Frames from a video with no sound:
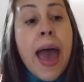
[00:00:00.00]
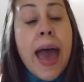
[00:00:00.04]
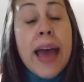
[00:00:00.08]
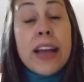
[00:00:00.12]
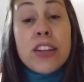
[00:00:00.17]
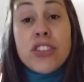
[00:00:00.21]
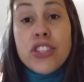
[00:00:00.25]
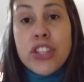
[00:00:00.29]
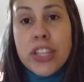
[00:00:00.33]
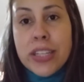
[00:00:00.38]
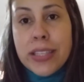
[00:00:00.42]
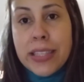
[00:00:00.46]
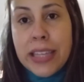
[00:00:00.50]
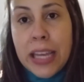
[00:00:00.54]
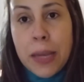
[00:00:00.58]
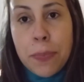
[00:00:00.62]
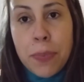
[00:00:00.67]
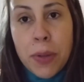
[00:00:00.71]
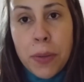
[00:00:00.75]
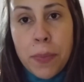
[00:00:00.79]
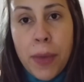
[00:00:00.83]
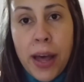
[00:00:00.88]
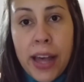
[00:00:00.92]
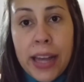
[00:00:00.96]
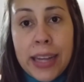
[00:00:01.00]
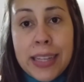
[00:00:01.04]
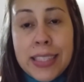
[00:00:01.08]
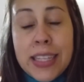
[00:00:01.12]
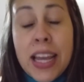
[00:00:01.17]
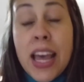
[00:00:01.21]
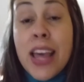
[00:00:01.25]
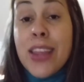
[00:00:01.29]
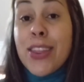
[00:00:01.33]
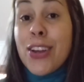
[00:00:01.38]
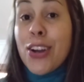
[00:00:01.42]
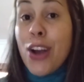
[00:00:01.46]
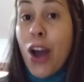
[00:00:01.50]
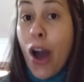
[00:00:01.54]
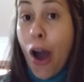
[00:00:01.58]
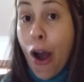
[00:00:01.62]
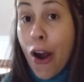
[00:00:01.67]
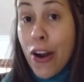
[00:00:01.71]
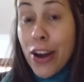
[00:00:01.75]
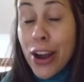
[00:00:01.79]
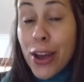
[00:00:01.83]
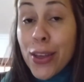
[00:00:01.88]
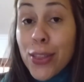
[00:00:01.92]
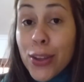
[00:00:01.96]
And just keep in mind, there
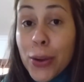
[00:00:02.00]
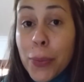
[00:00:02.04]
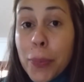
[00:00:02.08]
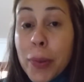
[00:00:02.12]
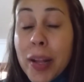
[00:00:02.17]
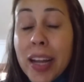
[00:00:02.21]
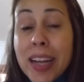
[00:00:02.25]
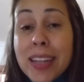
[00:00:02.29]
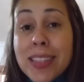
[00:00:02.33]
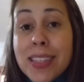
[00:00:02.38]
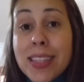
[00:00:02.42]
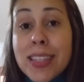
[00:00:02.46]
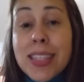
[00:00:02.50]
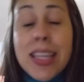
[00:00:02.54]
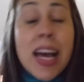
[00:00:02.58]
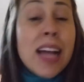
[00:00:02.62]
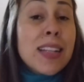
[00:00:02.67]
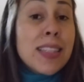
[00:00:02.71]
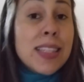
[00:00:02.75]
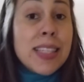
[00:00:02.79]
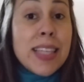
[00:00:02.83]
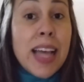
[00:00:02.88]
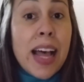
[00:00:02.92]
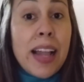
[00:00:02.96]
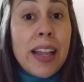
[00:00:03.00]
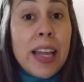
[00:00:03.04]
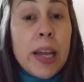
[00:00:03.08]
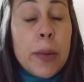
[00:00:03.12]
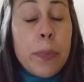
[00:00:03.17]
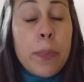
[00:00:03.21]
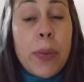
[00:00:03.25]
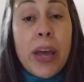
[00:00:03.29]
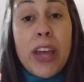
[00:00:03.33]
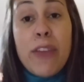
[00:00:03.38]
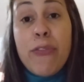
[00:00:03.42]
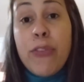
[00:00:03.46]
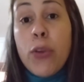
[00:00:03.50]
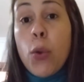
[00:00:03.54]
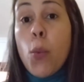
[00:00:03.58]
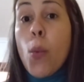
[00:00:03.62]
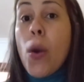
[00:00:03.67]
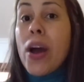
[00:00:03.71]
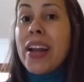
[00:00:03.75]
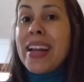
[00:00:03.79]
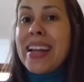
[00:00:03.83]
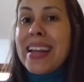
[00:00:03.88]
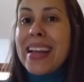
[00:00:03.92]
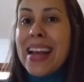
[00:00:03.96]
are other places that sell it, but if you
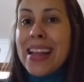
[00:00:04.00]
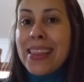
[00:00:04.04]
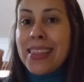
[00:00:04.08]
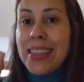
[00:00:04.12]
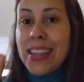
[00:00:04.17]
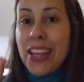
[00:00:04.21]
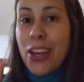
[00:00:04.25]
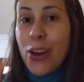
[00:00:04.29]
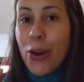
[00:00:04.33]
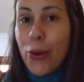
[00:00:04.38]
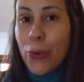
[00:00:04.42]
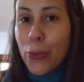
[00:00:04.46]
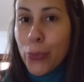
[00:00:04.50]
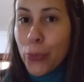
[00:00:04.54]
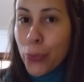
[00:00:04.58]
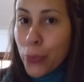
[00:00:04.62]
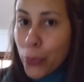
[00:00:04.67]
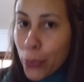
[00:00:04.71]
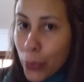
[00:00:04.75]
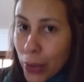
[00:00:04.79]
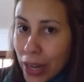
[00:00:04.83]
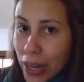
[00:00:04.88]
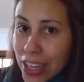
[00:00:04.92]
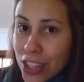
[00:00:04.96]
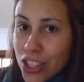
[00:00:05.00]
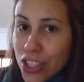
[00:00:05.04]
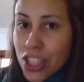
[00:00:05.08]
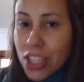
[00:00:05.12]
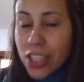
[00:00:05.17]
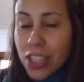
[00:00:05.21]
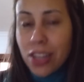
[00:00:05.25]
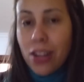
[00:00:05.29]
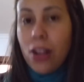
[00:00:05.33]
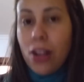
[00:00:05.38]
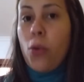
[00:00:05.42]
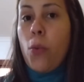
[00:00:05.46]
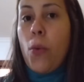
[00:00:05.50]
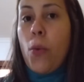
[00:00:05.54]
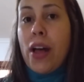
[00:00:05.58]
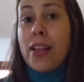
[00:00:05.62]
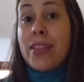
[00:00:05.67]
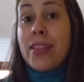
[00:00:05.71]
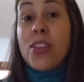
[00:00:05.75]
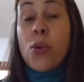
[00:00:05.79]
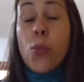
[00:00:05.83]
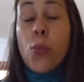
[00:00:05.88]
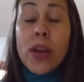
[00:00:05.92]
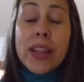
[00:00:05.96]
wanna get the original
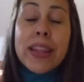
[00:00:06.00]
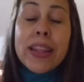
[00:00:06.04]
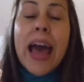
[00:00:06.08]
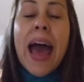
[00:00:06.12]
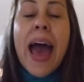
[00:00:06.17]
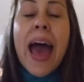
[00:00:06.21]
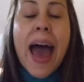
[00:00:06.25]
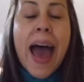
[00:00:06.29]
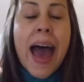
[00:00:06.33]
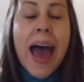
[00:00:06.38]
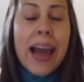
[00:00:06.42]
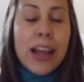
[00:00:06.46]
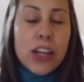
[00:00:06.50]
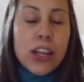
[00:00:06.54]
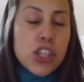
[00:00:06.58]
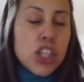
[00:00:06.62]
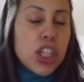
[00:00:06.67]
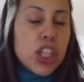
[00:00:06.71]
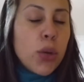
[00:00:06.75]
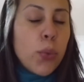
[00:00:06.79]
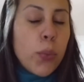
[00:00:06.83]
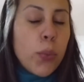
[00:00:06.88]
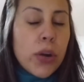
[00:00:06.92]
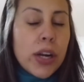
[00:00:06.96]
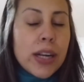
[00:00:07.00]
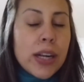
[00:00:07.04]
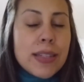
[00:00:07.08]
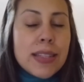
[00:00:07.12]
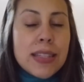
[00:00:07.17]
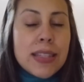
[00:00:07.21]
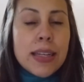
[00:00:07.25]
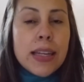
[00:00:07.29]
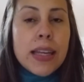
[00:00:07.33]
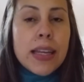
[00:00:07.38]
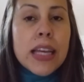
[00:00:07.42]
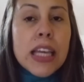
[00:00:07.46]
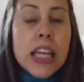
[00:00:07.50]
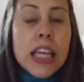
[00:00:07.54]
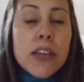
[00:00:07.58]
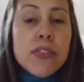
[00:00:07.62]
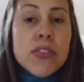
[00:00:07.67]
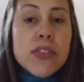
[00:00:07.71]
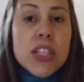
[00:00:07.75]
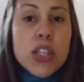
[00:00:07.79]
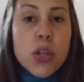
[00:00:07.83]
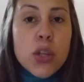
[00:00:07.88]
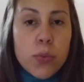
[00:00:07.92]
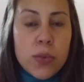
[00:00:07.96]
one, the one that actually works and
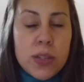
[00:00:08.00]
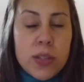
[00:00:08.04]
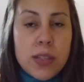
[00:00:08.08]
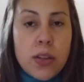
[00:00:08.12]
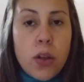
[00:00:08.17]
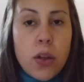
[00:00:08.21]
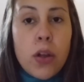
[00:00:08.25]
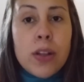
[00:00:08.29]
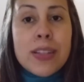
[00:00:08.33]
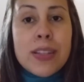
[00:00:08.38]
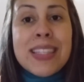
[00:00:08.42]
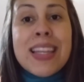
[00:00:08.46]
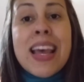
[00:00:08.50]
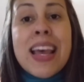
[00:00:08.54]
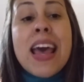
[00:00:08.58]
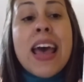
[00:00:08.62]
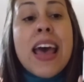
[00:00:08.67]
gives you results,